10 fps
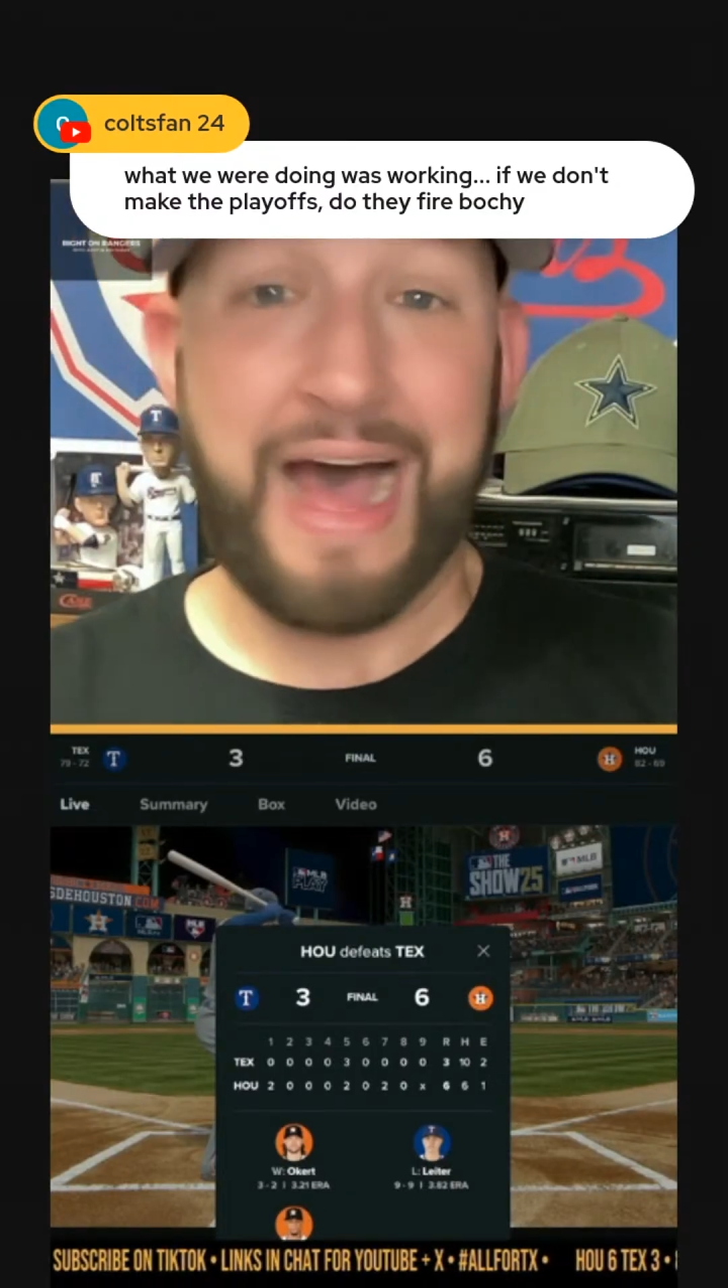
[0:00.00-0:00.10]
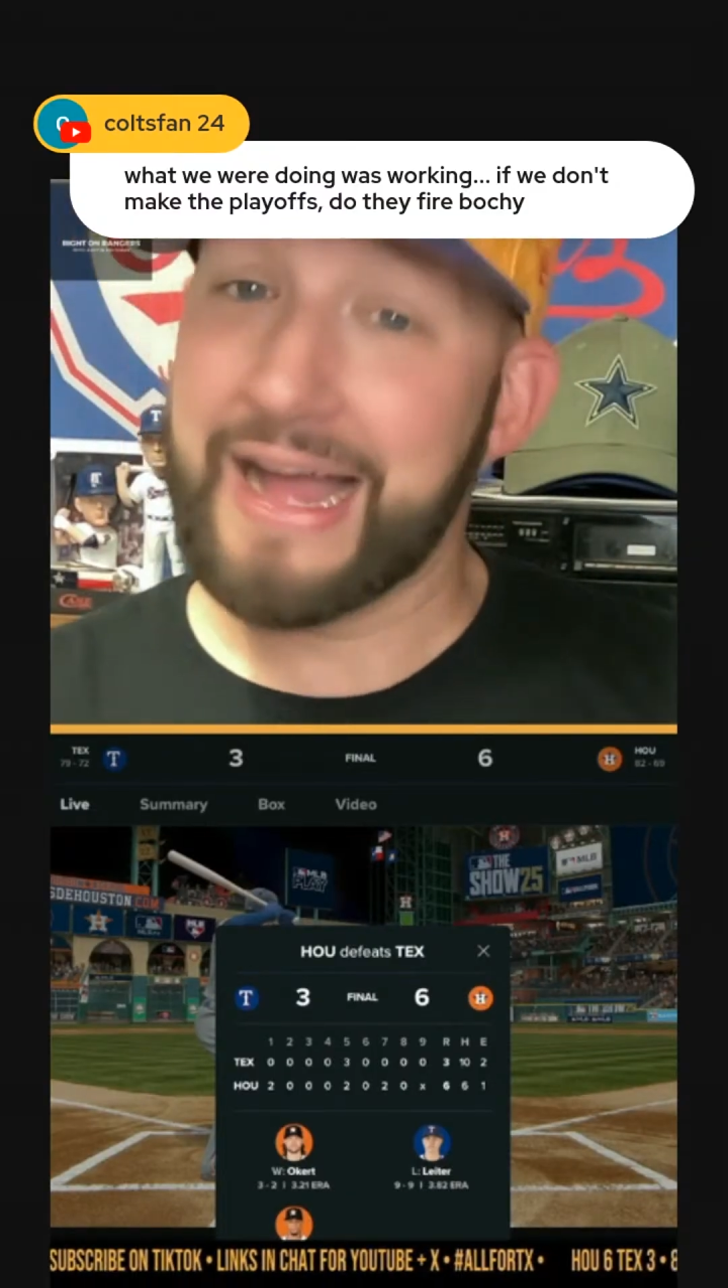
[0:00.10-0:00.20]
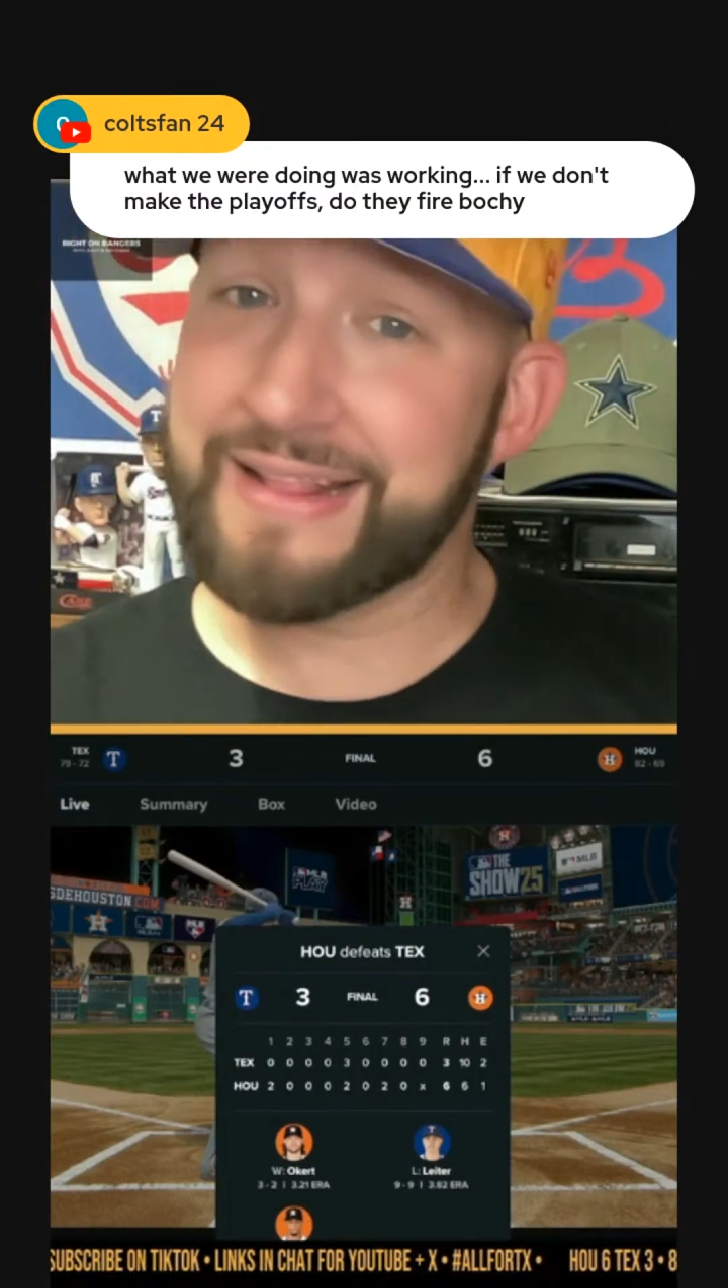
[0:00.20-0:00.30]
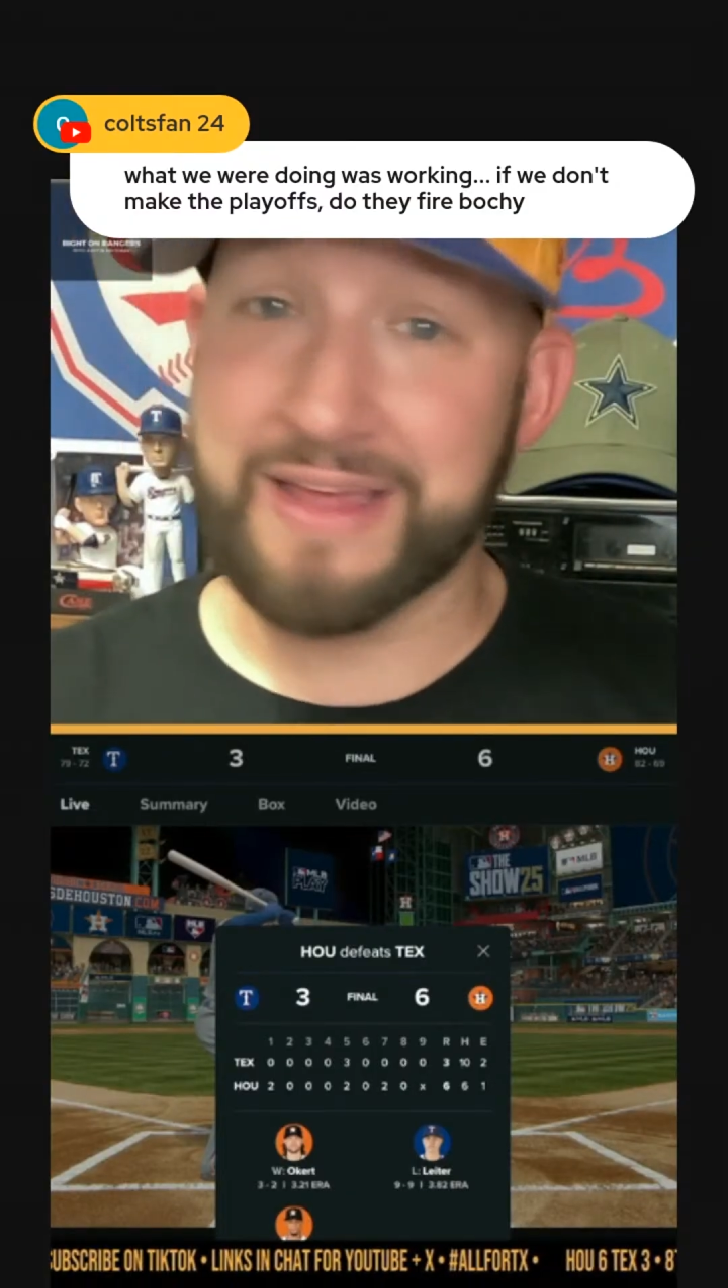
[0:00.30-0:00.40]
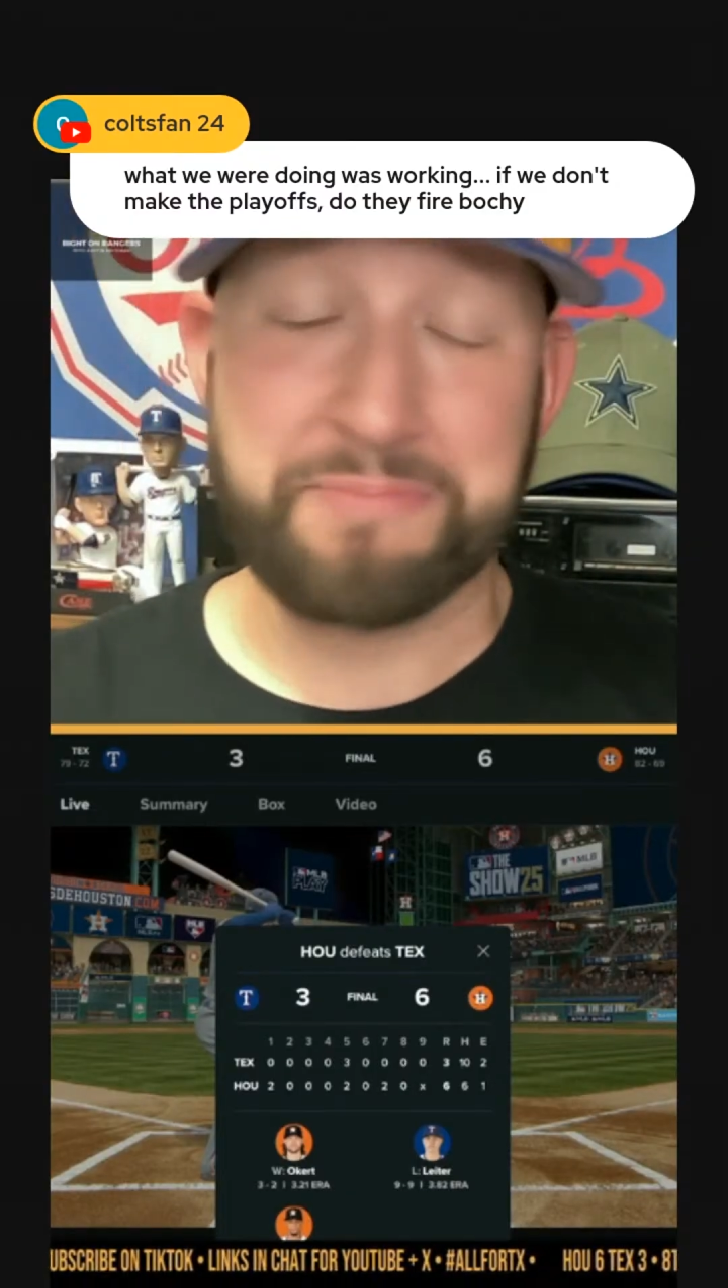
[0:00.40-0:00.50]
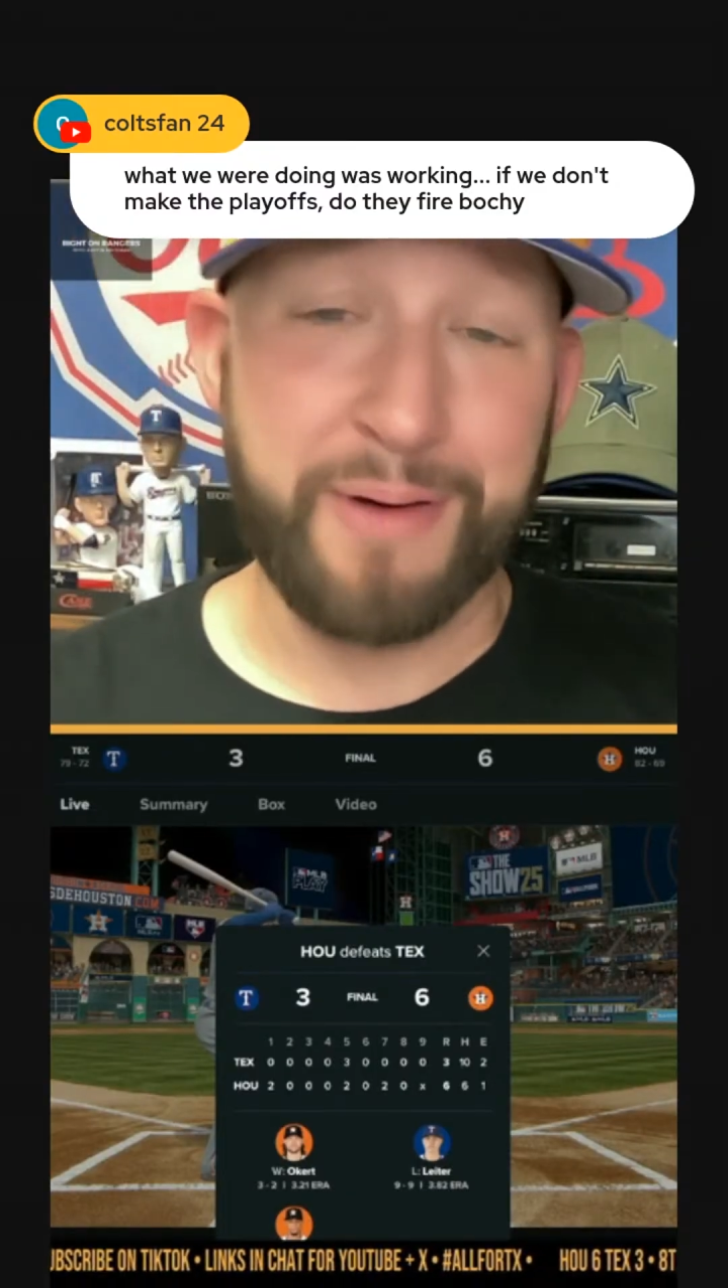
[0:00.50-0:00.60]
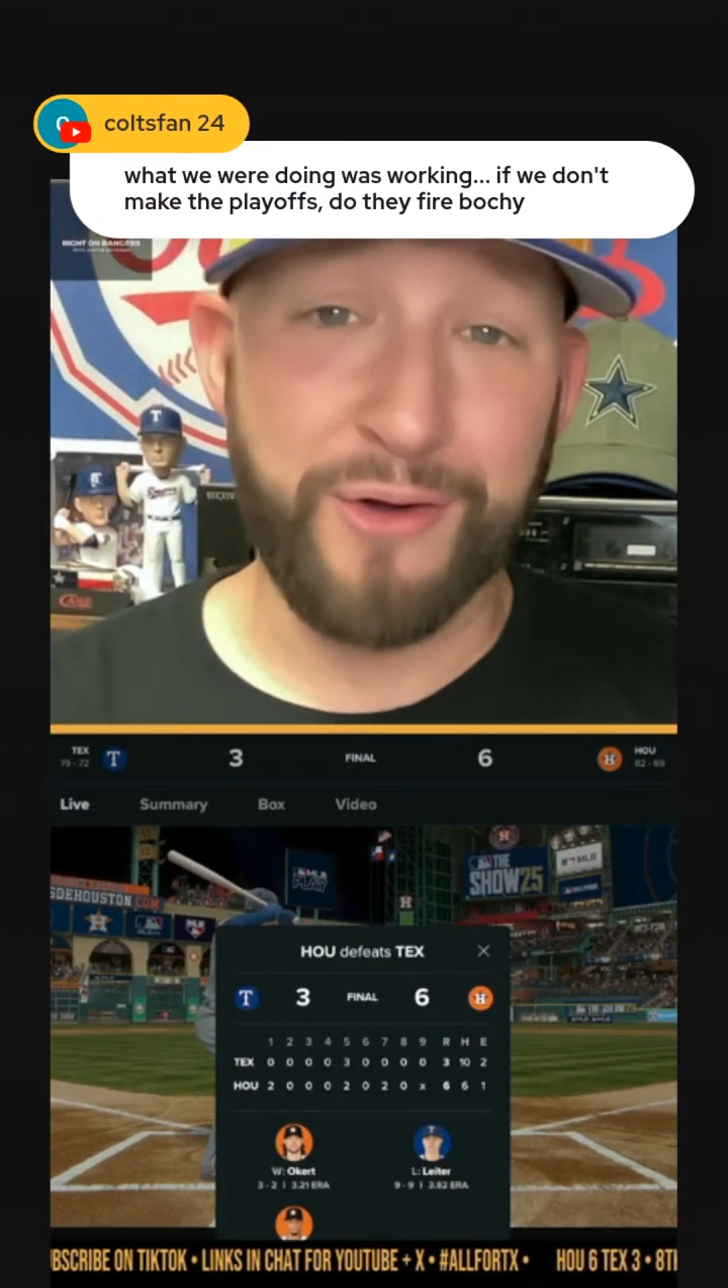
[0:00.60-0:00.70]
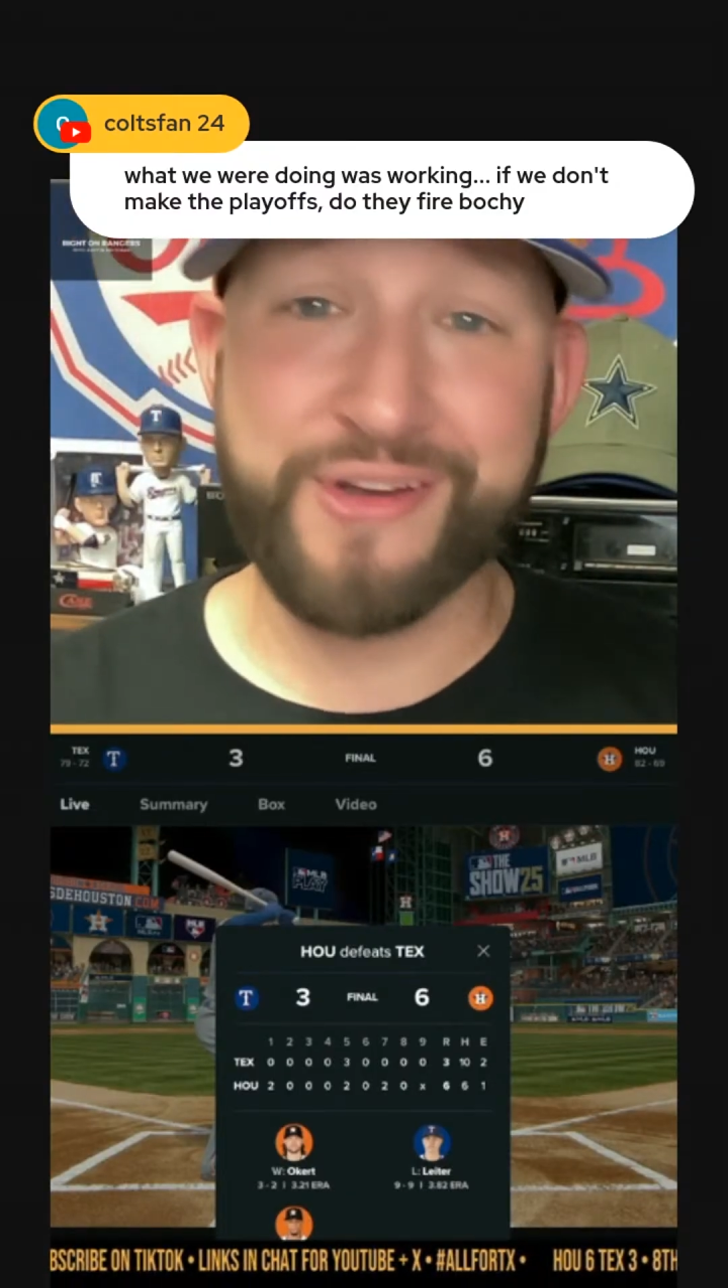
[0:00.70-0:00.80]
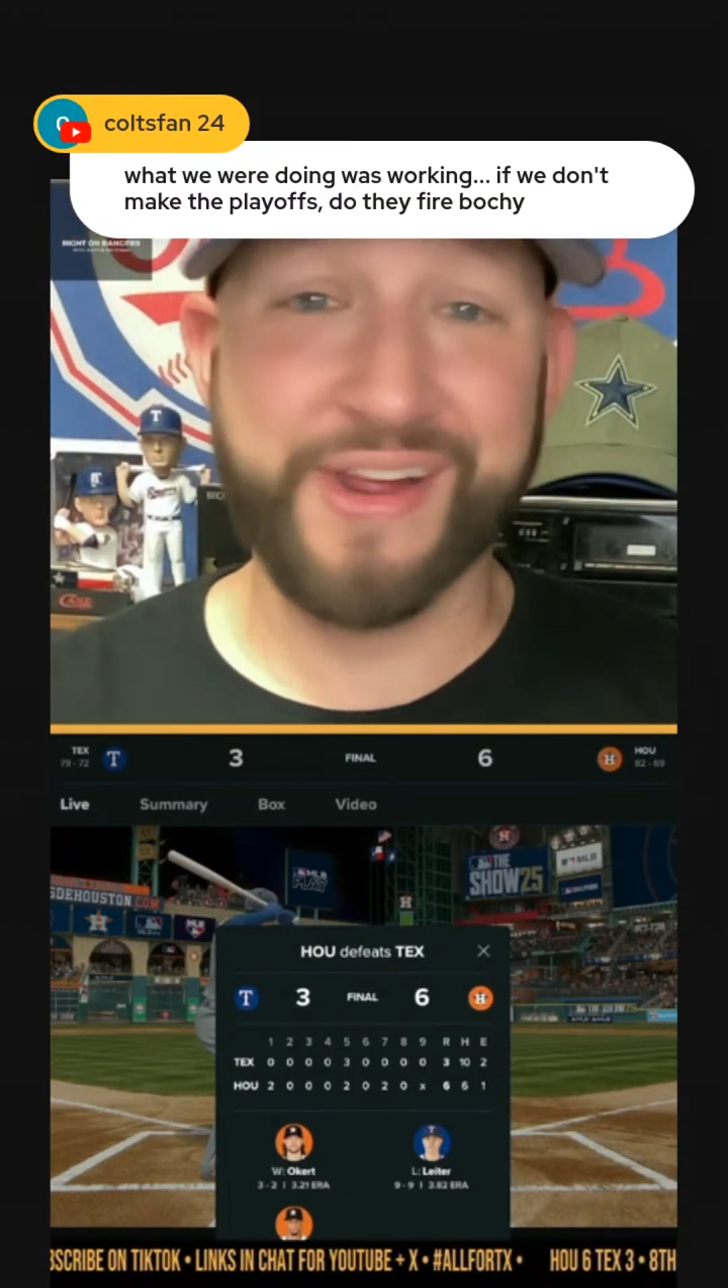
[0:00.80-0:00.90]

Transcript: I think Boch